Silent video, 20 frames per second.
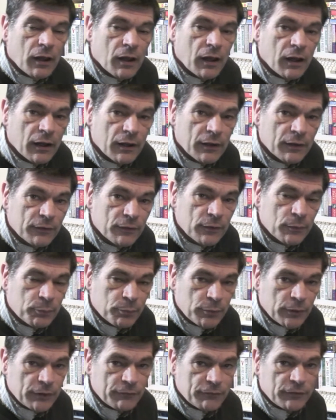and the
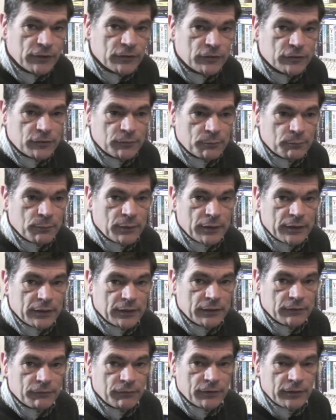previous
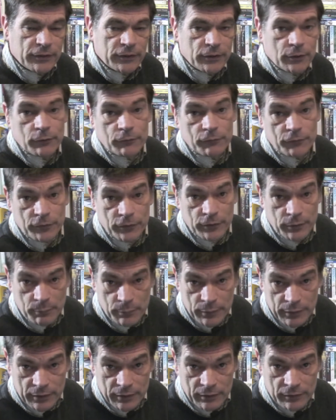MIDI video for the
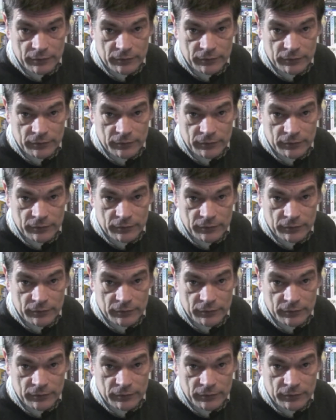Amiga.